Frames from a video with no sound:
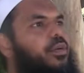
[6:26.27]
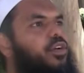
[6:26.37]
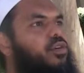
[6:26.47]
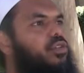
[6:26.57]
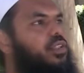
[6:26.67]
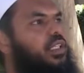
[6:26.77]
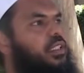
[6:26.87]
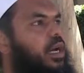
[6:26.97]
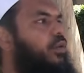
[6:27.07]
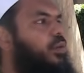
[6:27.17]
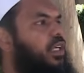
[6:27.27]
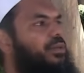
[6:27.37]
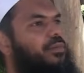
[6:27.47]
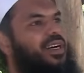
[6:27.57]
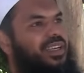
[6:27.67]
goes and says, I want to worship
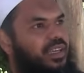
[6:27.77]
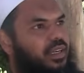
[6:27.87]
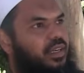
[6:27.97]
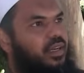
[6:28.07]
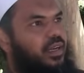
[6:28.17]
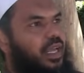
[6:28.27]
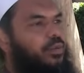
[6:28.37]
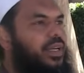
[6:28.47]
a monkey. Like,